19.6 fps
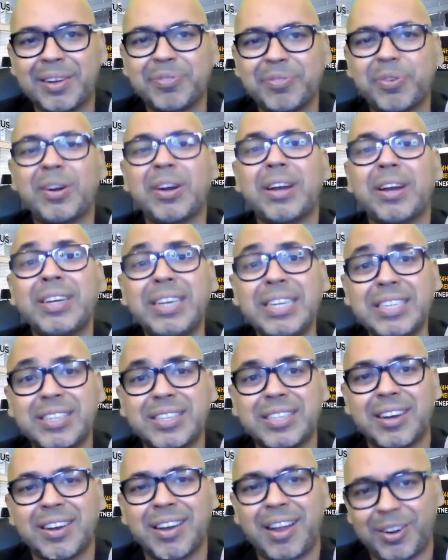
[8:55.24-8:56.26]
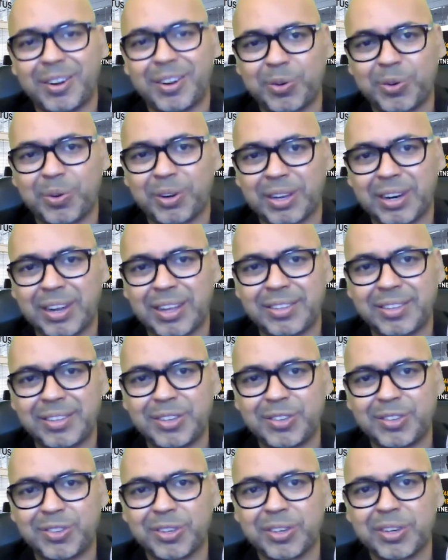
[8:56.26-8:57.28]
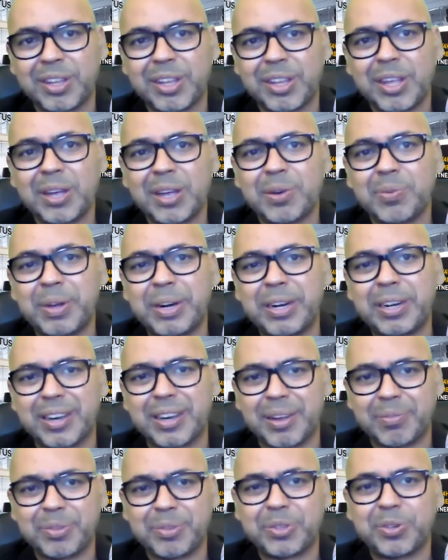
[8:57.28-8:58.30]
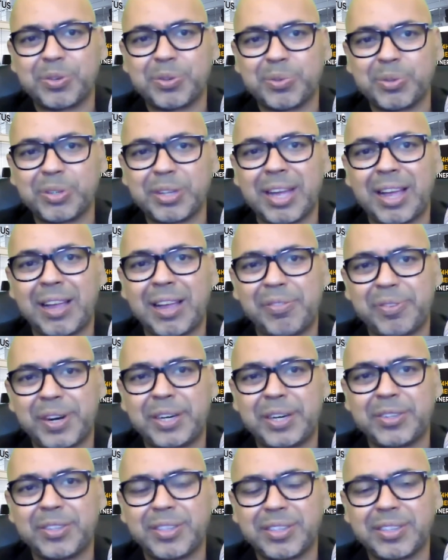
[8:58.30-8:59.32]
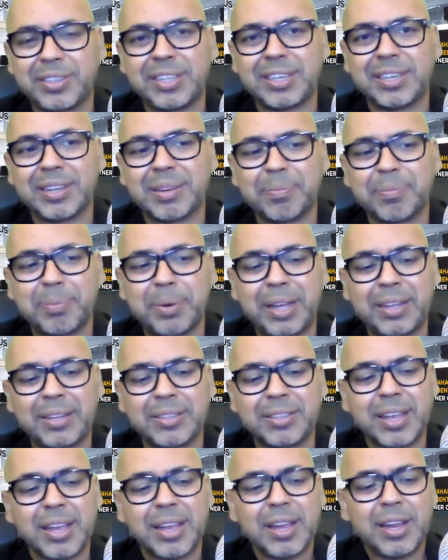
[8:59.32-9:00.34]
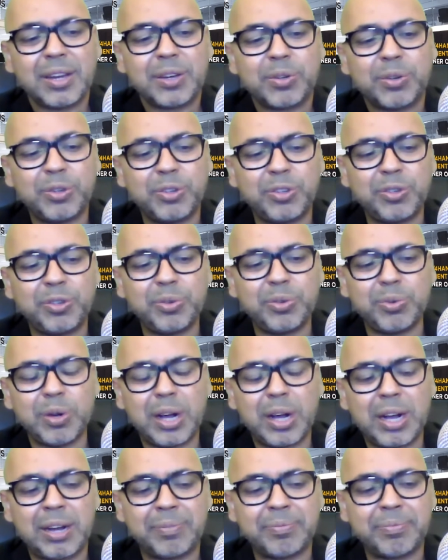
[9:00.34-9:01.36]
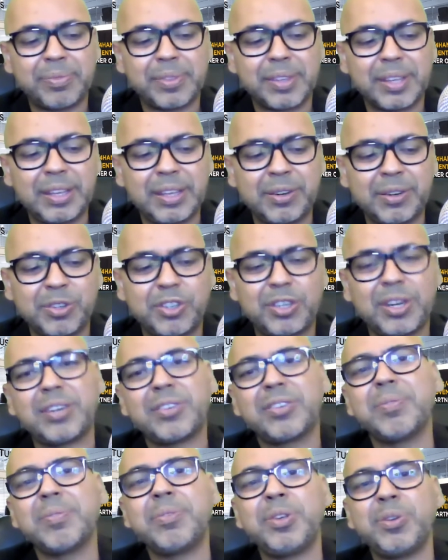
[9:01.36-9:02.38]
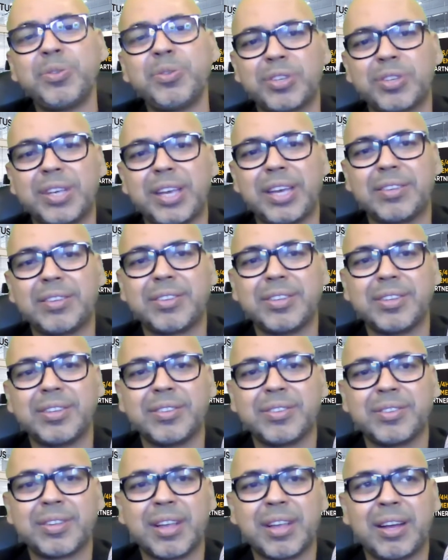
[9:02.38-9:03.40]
for at least the large organization when it comes to the IFRS 16 compliance. Could you share some use cases